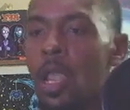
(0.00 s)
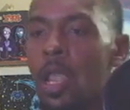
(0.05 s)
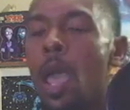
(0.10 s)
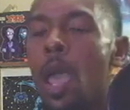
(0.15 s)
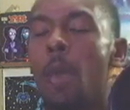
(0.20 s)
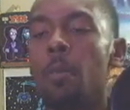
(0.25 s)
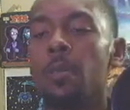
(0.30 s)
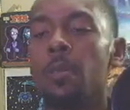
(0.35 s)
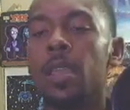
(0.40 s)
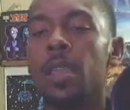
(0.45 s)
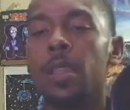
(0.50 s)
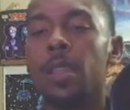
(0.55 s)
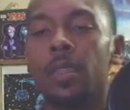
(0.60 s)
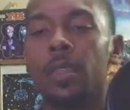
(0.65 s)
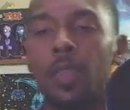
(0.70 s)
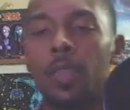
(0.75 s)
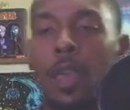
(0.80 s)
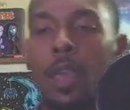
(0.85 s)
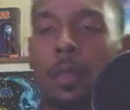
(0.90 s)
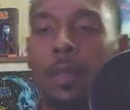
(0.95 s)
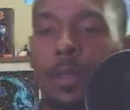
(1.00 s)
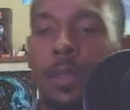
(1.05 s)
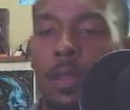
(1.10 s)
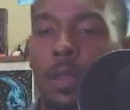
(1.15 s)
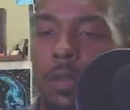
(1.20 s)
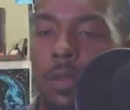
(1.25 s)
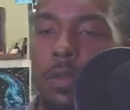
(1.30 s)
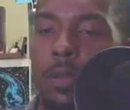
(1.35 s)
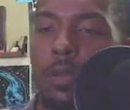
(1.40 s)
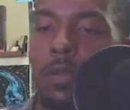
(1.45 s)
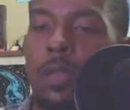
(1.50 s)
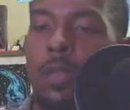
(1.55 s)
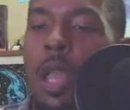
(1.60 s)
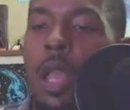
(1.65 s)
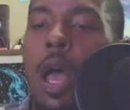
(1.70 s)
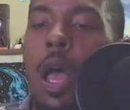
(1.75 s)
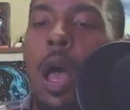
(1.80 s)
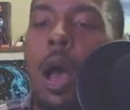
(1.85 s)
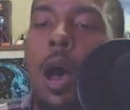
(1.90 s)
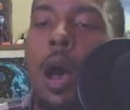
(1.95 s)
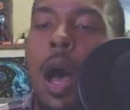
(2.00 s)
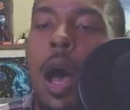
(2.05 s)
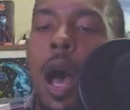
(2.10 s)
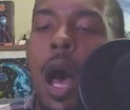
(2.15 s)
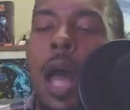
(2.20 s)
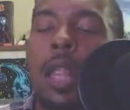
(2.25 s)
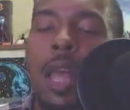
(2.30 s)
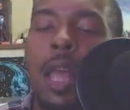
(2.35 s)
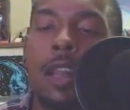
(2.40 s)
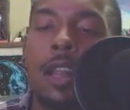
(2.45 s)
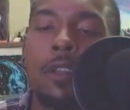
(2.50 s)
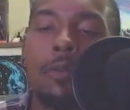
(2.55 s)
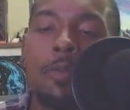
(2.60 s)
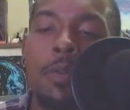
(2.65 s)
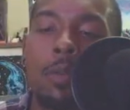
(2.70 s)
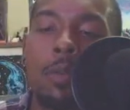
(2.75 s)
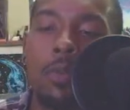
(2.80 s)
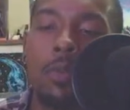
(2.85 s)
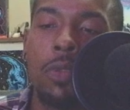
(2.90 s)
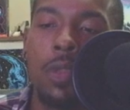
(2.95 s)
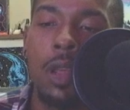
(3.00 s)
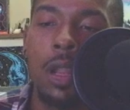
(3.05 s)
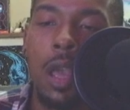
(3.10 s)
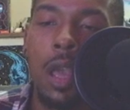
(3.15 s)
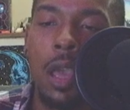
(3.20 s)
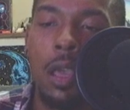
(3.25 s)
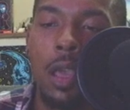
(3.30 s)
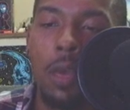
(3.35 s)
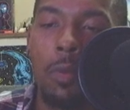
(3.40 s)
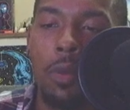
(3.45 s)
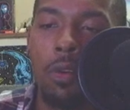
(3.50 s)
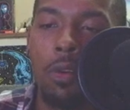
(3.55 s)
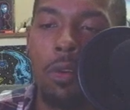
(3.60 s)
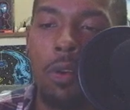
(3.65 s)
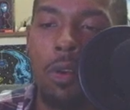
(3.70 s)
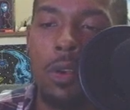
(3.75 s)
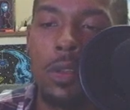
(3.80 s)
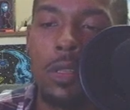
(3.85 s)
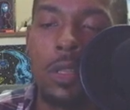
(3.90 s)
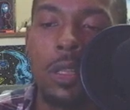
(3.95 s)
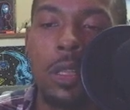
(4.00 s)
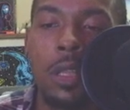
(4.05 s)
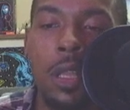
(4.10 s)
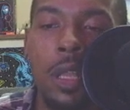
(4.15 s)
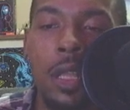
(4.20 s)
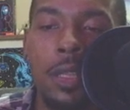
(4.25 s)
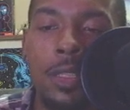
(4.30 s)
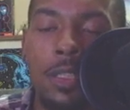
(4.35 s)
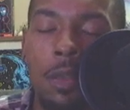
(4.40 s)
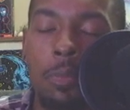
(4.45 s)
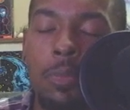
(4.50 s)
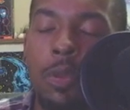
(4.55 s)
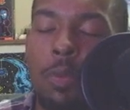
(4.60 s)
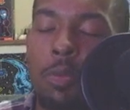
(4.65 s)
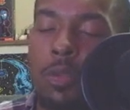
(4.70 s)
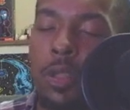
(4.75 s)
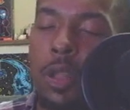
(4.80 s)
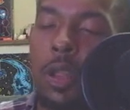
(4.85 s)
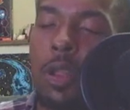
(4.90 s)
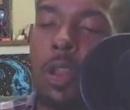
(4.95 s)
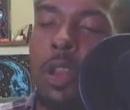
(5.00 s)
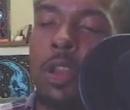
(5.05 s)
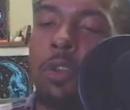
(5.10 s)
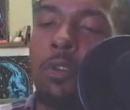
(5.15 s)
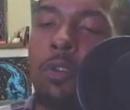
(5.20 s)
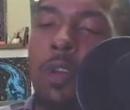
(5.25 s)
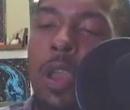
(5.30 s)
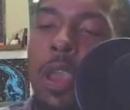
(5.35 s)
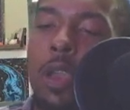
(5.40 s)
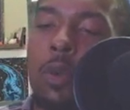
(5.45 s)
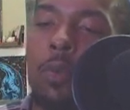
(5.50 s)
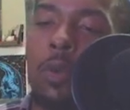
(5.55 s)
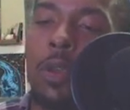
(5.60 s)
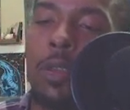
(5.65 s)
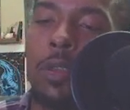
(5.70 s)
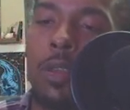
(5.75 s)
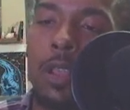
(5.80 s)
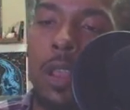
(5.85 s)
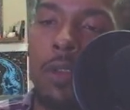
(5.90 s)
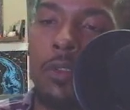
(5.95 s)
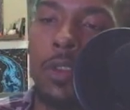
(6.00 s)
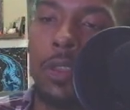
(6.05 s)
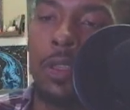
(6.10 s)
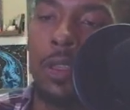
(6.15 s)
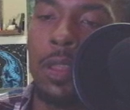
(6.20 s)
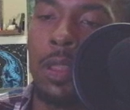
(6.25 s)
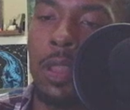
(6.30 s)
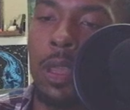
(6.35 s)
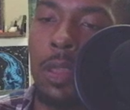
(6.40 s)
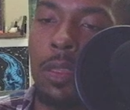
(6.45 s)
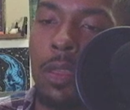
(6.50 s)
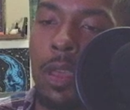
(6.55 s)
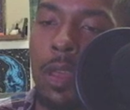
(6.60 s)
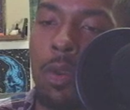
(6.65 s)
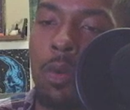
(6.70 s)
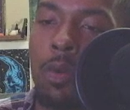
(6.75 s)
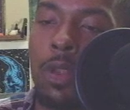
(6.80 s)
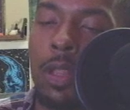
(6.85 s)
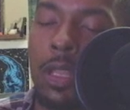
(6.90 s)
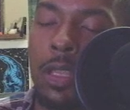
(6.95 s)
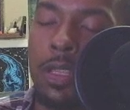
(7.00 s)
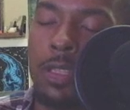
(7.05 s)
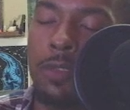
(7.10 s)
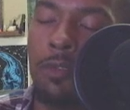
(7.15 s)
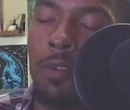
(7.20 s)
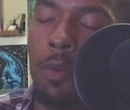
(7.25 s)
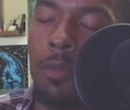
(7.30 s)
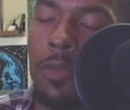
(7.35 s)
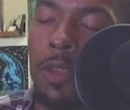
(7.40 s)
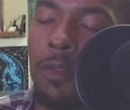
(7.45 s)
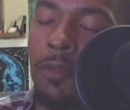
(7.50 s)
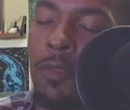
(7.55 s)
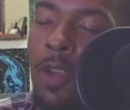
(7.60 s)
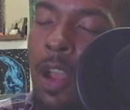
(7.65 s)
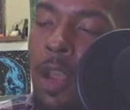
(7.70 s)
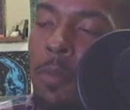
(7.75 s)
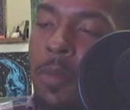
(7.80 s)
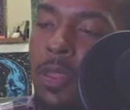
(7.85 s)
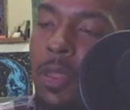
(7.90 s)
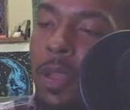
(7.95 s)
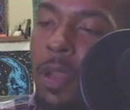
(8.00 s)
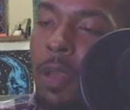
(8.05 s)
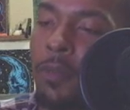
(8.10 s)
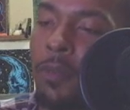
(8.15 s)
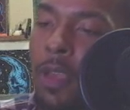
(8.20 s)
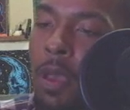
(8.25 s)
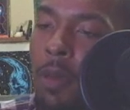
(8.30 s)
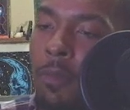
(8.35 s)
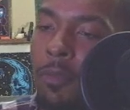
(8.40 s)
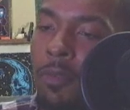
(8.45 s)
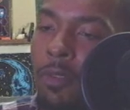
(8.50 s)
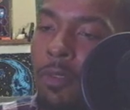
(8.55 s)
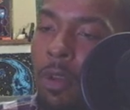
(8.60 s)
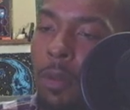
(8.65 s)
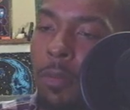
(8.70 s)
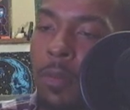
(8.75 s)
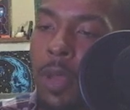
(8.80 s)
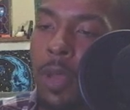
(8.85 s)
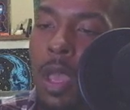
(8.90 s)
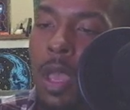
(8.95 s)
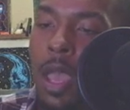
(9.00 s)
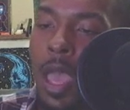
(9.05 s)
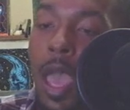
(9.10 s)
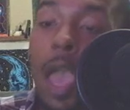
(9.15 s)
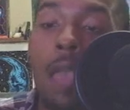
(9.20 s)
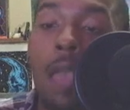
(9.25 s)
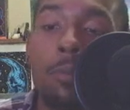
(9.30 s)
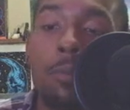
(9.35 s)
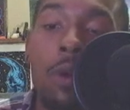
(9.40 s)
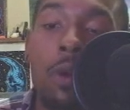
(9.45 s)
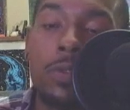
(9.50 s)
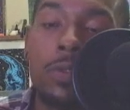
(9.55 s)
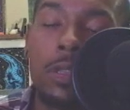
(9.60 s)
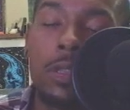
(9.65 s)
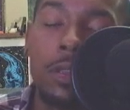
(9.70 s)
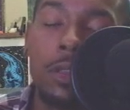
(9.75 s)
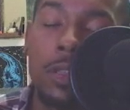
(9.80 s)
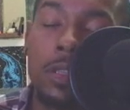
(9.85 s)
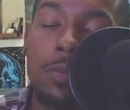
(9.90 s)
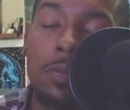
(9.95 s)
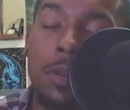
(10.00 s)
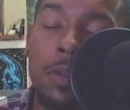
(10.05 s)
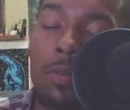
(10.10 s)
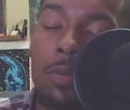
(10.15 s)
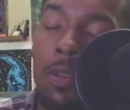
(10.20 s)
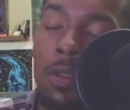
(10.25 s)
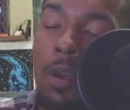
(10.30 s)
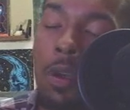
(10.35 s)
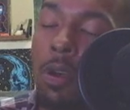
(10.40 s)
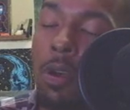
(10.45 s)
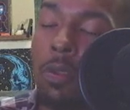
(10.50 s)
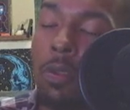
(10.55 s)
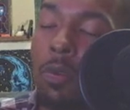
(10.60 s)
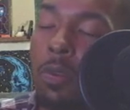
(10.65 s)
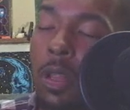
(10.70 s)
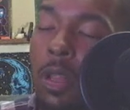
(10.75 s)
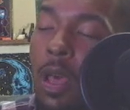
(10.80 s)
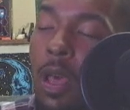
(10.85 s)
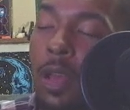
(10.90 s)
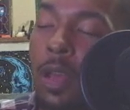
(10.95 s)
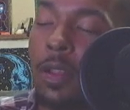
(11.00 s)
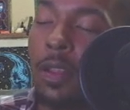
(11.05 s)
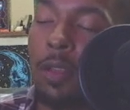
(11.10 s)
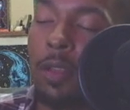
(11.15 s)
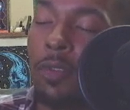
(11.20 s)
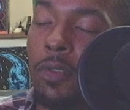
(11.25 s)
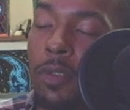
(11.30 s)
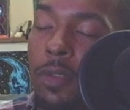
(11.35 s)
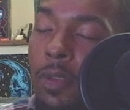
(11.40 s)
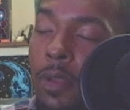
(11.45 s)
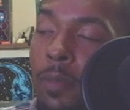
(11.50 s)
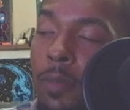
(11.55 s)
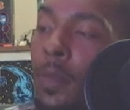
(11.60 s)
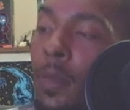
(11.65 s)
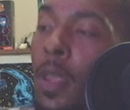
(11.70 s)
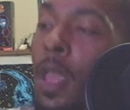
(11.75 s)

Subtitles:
Meaning that a lot of people that I come across, and some people that I interact with and everything like that, or at least from the environment that I've come from, and mostly these people are all online and everything.